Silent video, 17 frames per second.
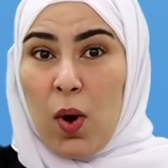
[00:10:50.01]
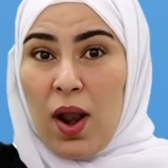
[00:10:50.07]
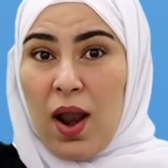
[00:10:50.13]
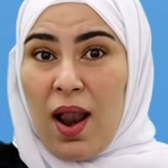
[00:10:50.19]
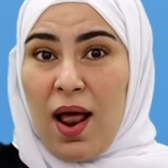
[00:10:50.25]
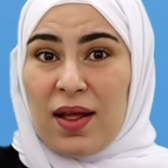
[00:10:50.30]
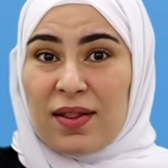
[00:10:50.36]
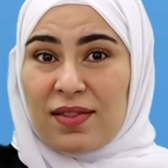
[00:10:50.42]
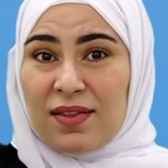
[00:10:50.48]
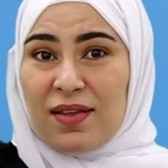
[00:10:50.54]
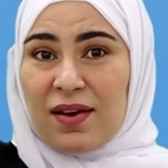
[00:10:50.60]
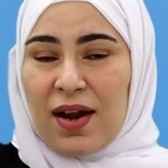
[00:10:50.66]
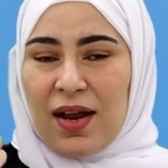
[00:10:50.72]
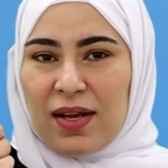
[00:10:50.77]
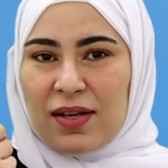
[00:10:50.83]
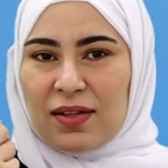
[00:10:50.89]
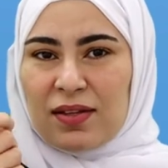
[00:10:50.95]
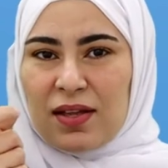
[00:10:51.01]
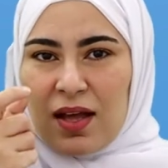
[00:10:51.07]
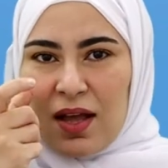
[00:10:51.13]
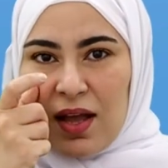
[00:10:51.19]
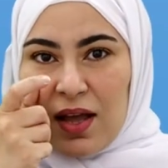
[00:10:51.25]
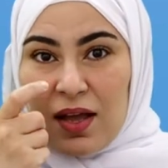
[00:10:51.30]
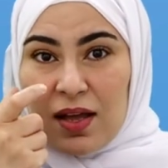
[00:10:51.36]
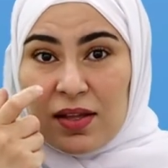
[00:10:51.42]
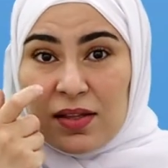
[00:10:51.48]
these two
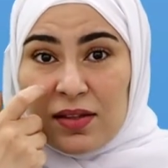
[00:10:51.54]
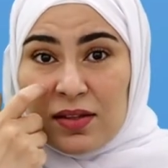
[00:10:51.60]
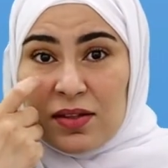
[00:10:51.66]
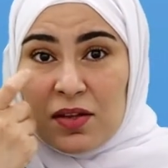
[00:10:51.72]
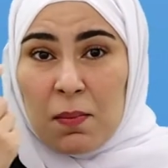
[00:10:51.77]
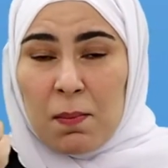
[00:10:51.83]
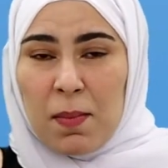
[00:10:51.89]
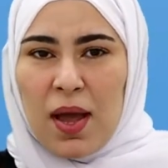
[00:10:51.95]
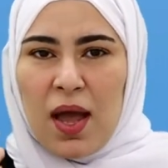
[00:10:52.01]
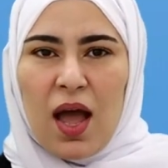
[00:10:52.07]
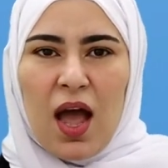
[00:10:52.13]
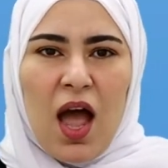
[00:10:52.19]
questions first,